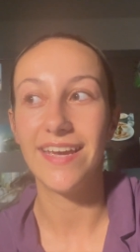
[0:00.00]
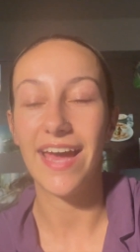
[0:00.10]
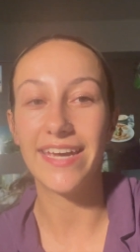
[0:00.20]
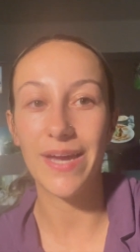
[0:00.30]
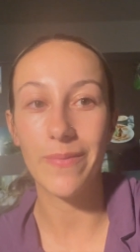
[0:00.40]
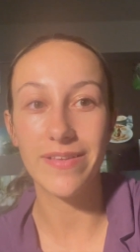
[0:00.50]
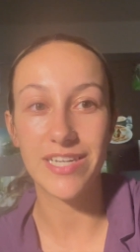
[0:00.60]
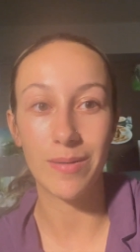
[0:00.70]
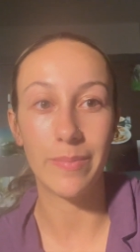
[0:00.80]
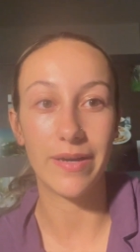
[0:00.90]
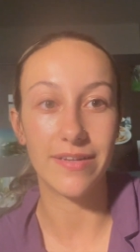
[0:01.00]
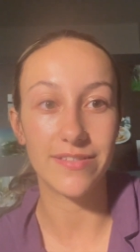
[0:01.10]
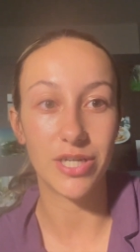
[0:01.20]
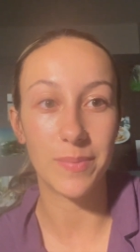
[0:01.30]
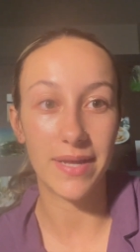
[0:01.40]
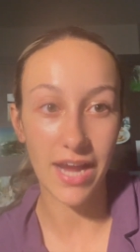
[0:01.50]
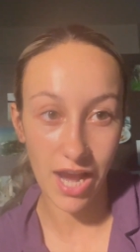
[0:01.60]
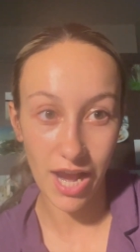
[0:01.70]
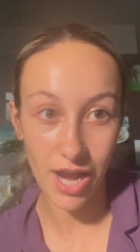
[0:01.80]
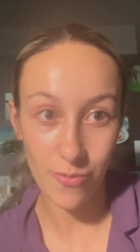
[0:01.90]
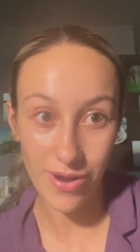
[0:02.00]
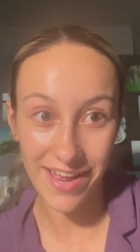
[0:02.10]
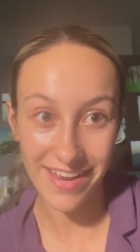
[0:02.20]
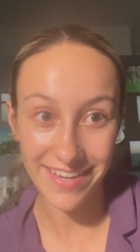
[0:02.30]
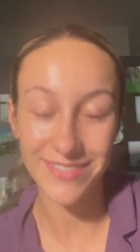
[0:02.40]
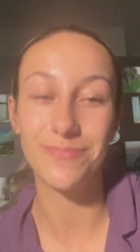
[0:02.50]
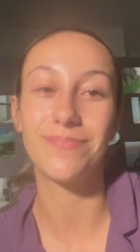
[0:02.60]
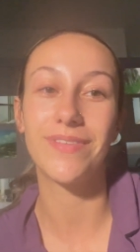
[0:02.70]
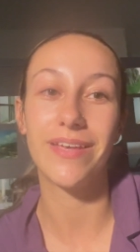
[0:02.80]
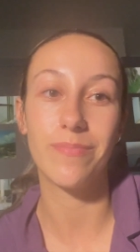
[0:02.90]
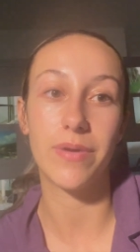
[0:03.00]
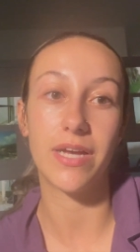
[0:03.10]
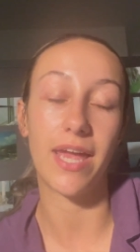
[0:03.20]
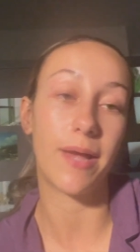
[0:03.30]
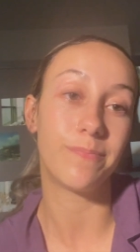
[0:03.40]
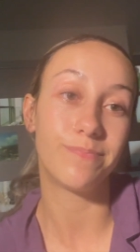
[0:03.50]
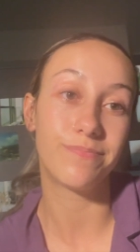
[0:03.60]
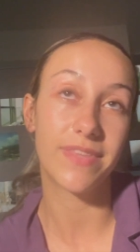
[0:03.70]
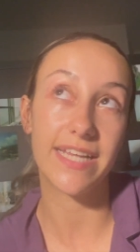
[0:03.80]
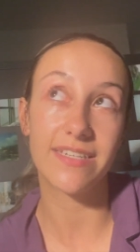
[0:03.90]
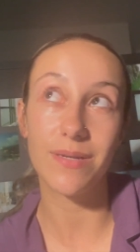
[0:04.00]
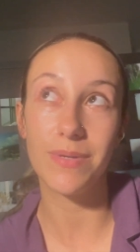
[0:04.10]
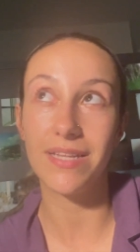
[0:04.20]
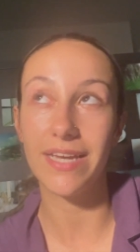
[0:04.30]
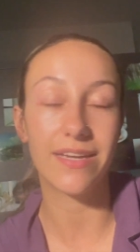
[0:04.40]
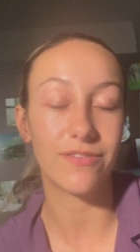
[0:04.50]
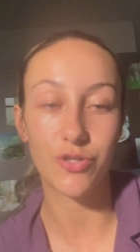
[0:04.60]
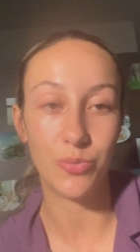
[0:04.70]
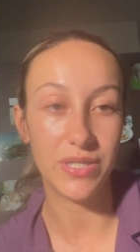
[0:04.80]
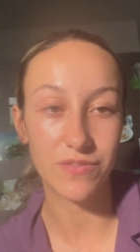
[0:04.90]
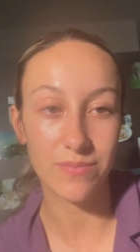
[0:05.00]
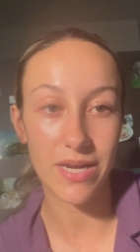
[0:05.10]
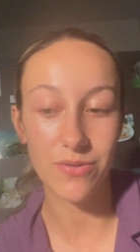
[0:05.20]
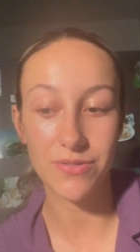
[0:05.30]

I can't wait to tell my parents. They're gonna be like, what? But yeah, that's gonna be like two weeks from now.